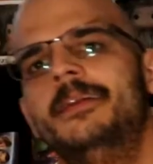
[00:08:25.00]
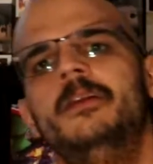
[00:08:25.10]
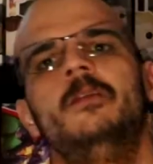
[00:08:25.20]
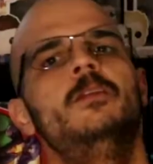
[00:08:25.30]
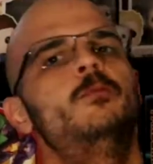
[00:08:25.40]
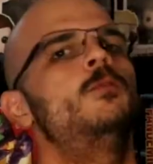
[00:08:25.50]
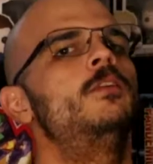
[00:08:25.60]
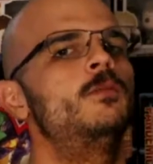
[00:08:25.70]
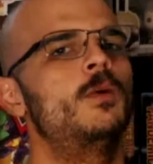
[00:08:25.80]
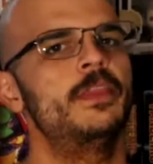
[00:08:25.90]
This rule
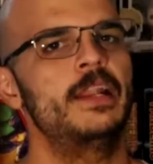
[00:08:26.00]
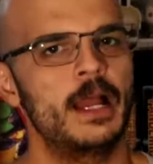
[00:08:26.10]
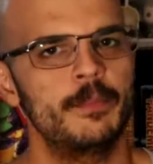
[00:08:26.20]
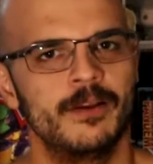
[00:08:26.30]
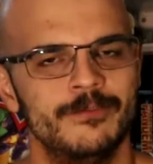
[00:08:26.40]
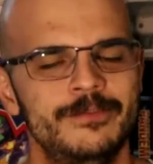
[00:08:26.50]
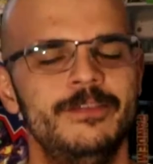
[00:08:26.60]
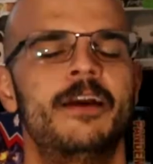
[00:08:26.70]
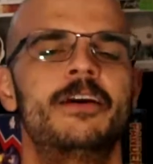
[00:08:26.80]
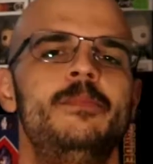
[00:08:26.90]
is one that I'm
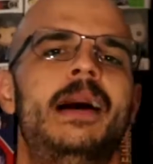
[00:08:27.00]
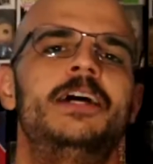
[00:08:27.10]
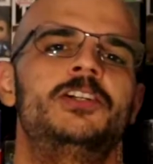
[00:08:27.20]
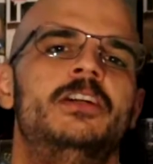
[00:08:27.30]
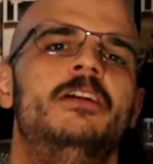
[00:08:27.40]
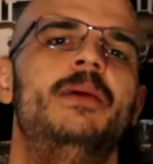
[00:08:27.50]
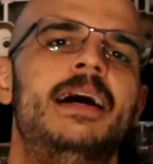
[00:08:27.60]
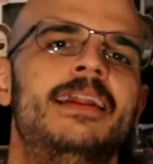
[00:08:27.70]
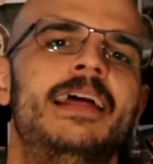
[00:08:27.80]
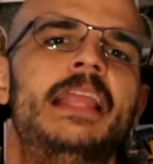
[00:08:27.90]
very passionate
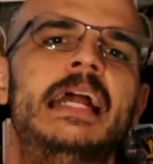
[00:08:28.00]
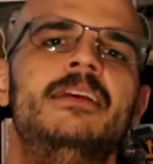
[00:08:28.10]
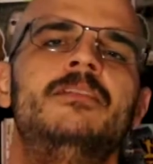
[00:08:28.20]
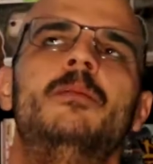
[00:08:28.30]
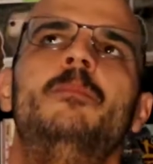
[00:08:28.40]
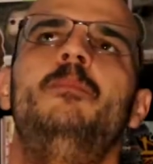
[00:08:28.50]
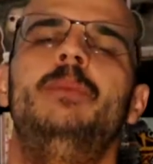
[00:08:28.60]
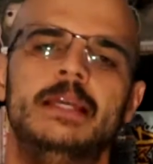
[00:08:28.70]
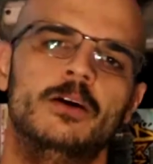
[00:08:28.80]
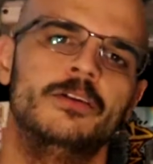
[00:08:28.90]
about, and that is
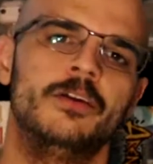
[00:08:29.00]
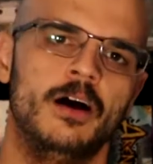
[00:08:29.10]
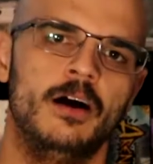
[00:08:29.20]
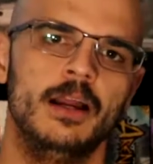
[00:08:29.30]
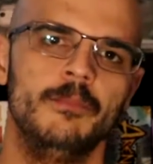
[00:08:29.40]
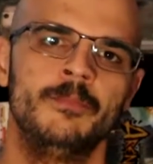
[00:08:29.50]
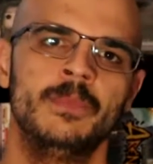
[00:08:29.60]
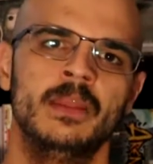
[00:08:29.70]
be on time.